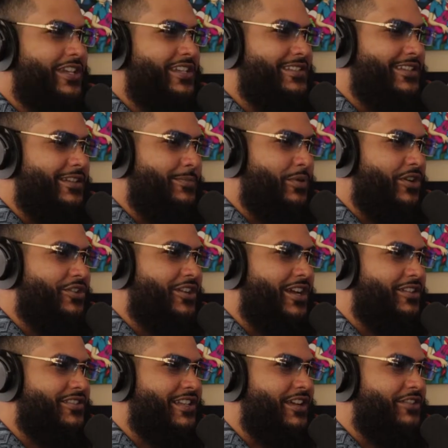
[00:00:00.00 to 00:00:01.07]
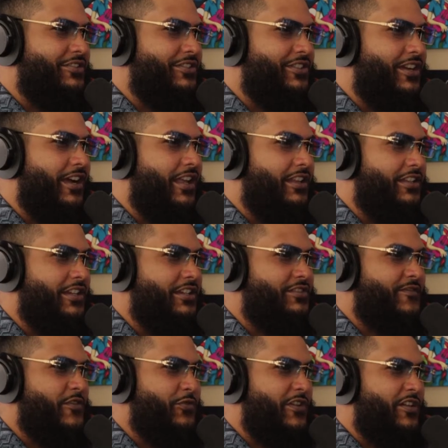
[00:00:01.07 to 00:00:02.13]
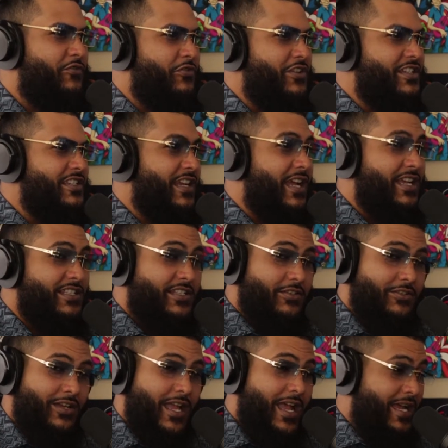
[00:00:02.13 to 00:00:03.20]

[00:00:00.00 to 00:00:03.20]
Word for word: real easy to burn your house down during the holidays for whatever reason, guys. So